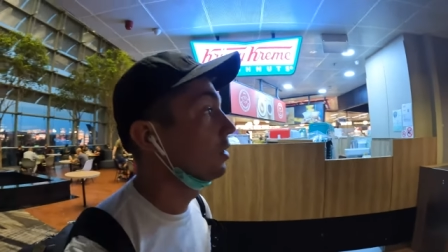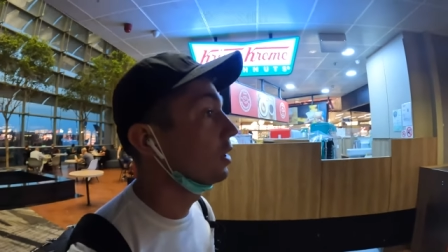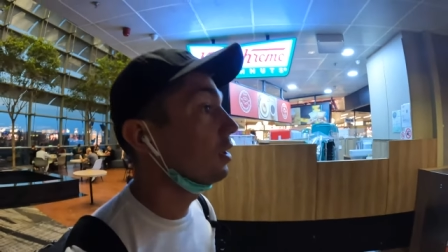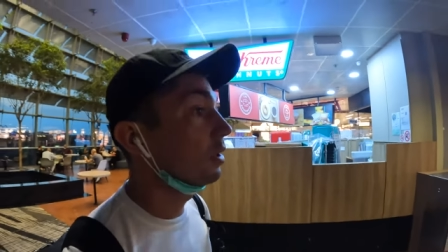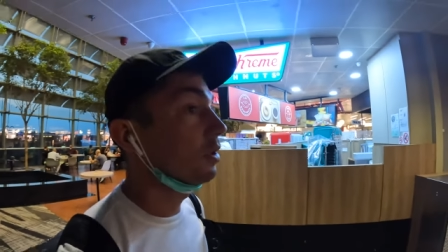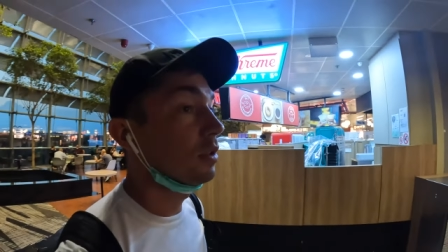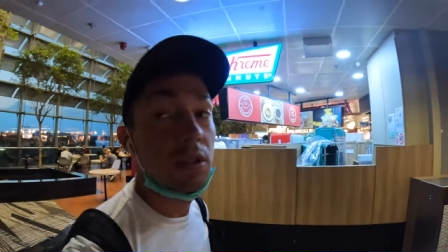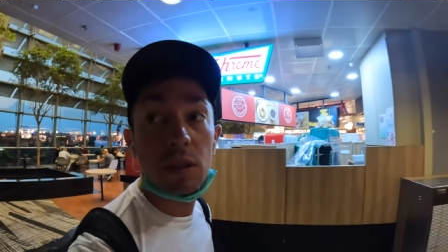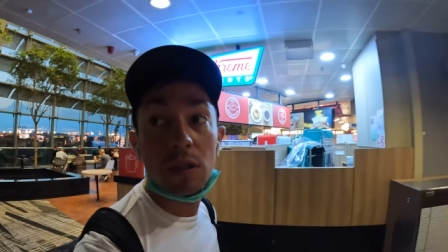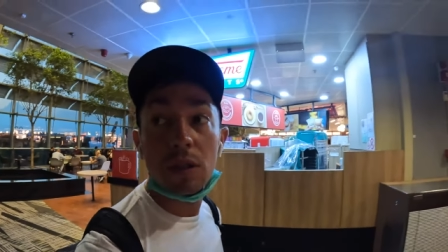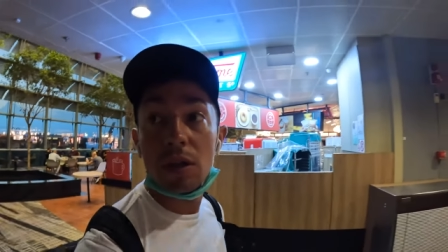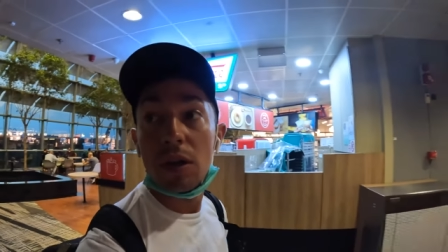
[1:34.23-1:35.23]

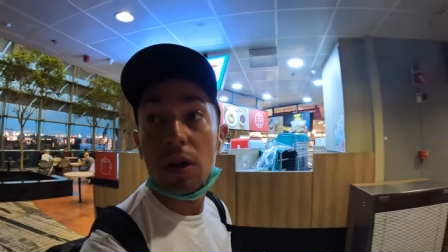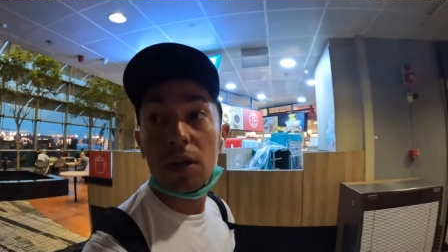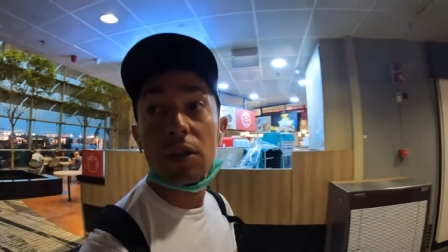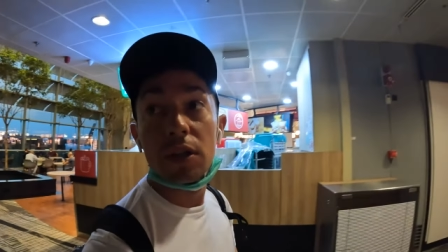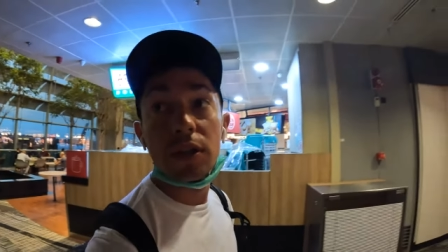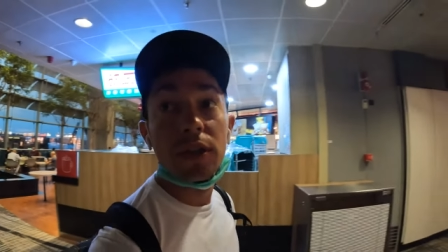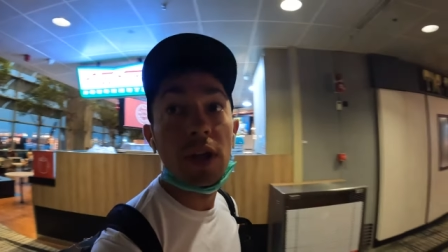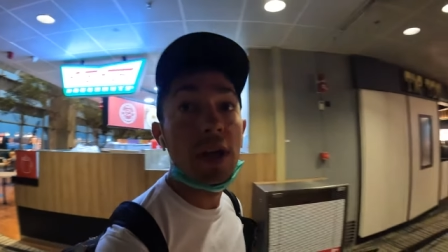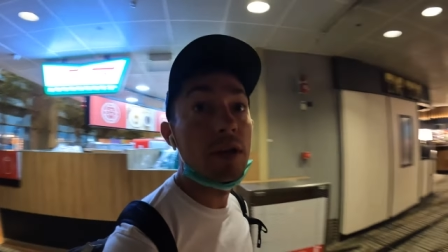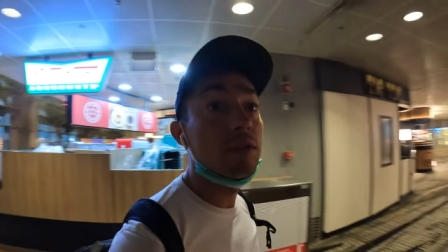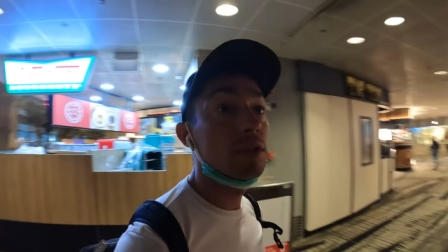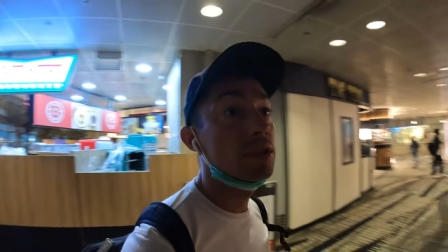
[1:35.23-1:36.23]
the other
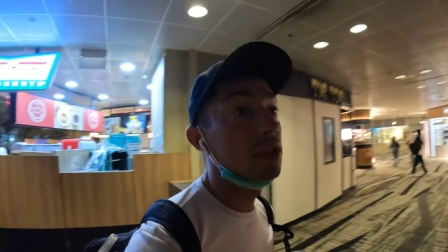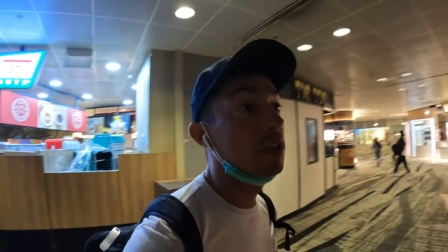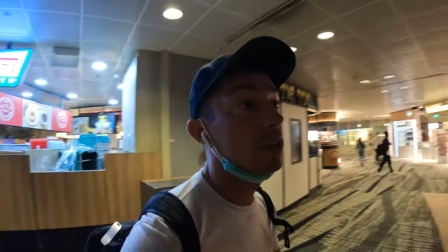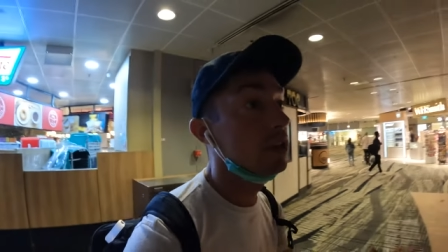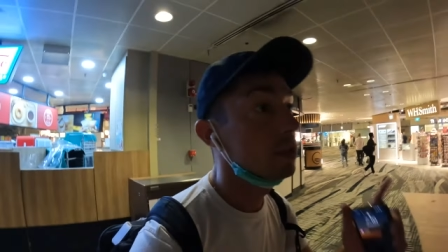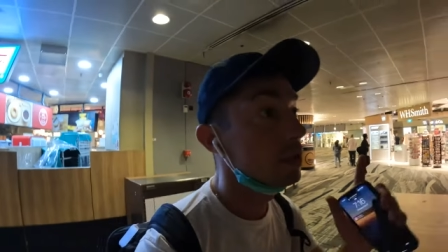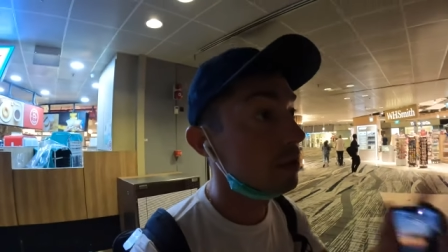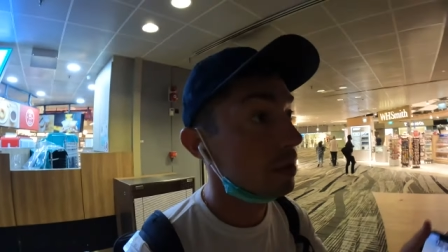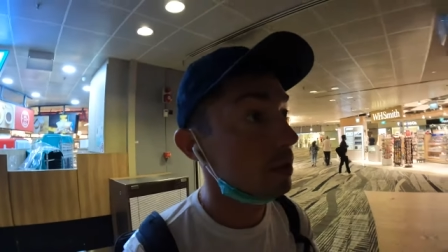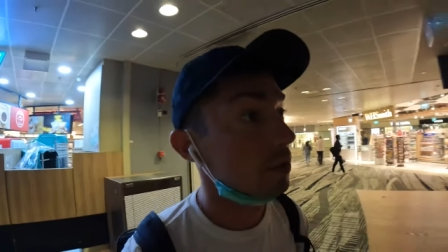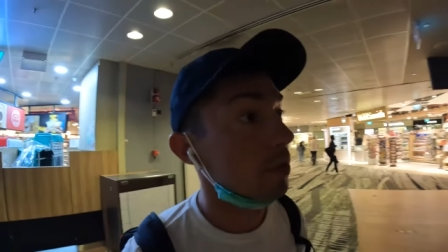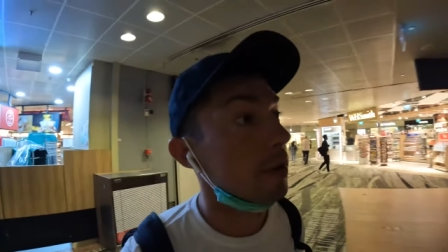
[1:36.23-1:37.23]
gate, which I think is
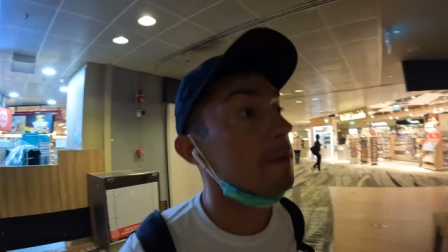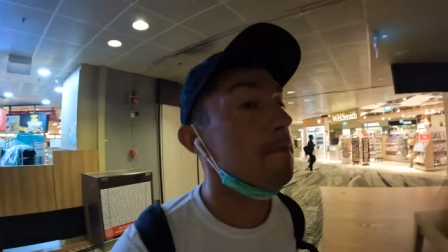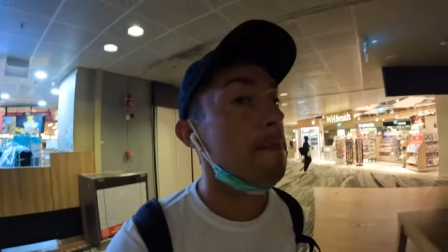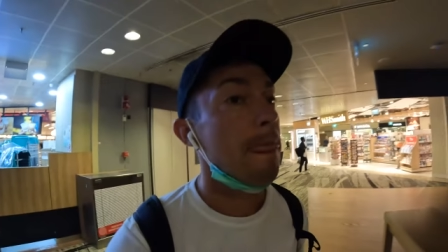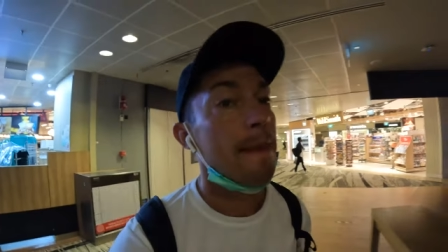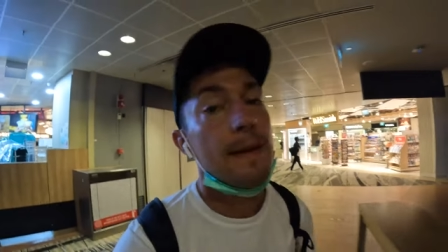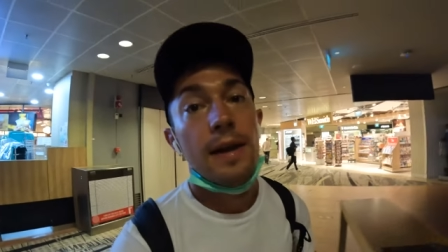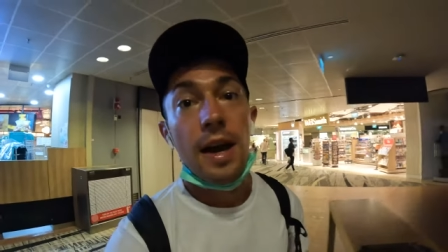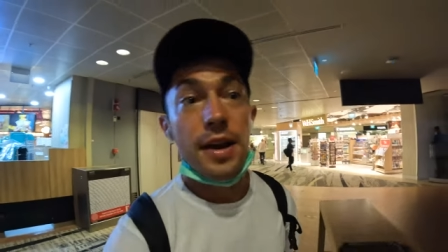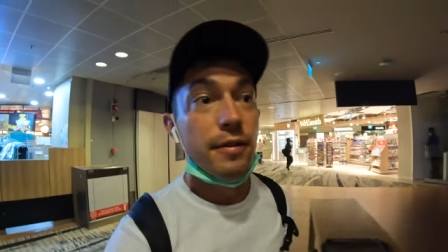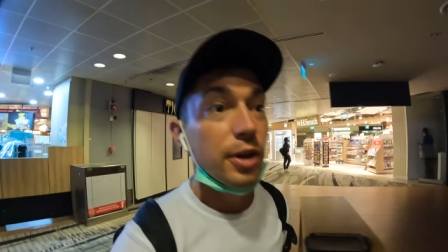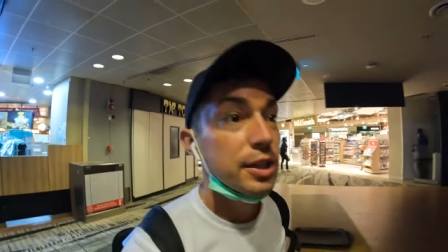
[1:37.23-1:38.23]
this way.
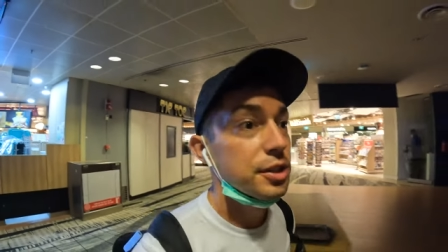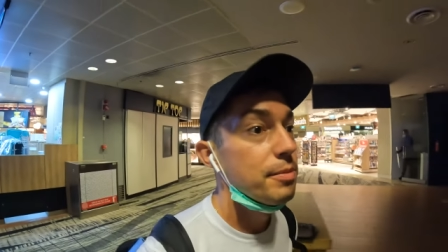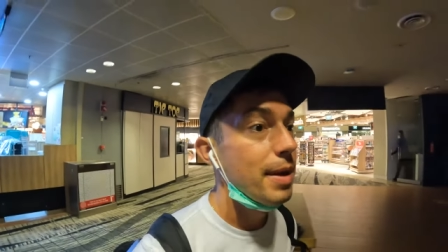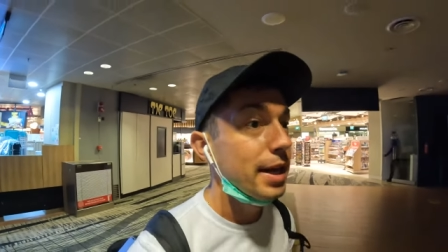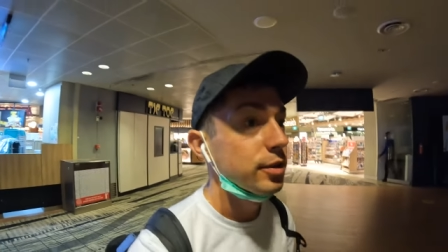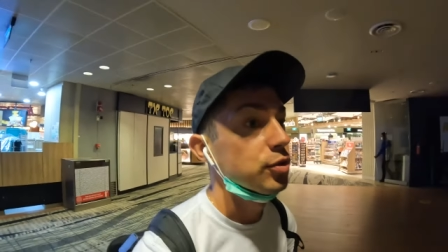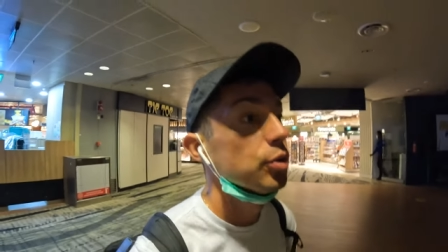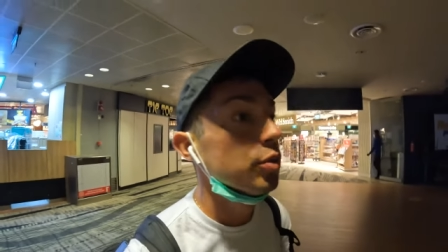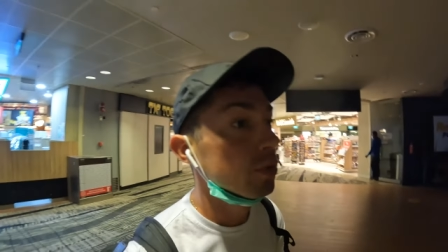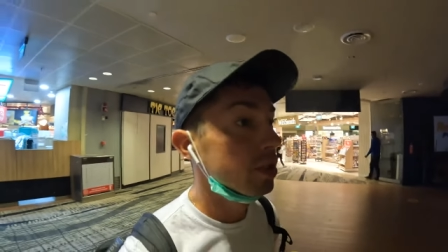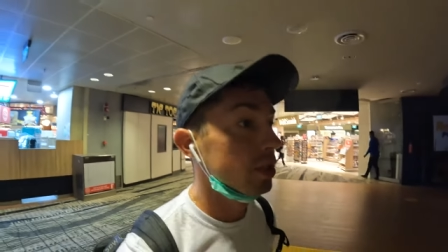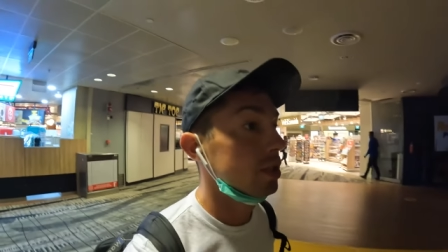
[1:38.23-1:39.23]
I never actually made it
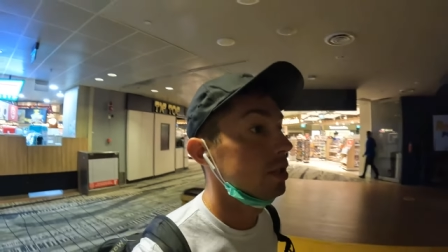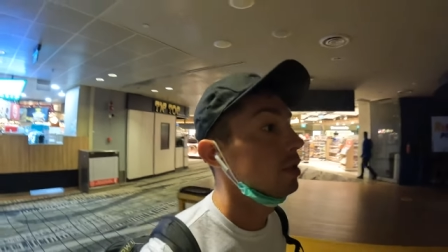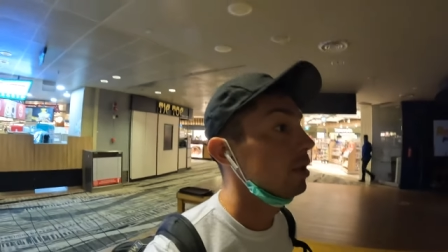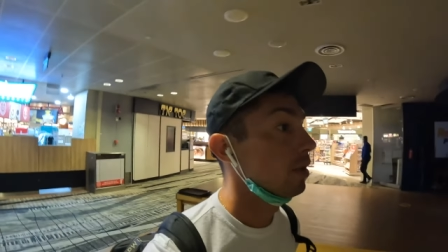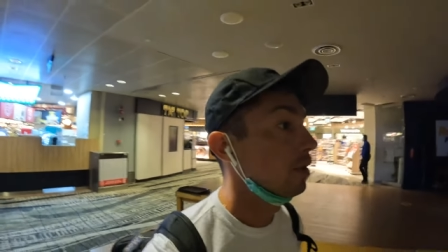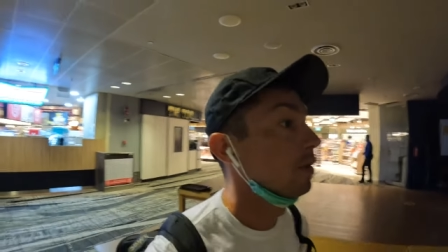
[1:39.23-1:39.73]
to the